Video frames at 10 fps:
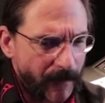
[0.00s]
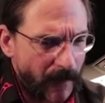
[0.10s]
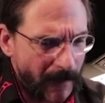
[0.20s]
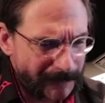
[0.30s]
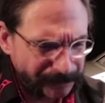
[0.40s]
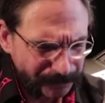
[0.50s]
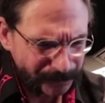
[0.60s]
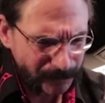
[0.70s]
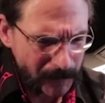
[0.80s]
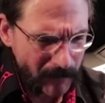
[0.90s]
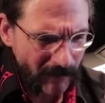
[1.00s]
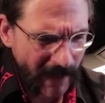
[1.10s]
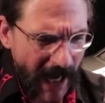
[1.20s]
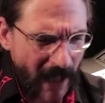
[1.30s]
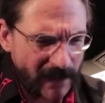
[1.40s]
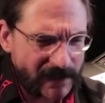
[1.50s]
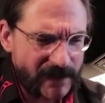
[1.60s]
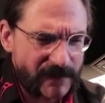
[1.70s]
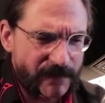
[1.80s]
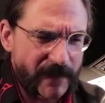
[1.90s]
Um, Alex
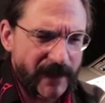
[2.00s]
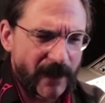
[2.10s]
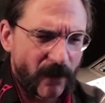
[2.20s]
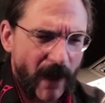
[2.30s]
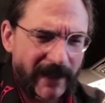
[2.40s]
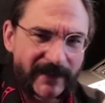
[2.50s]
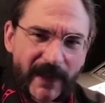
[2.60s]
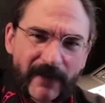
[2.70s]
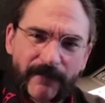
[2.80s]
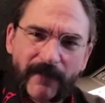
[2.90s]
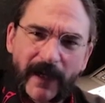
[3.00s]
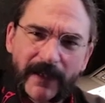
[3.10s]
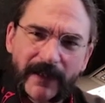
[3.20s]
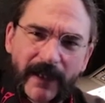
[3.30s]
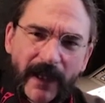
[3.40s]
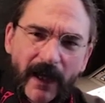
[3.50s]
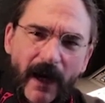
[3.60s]
in his video identified that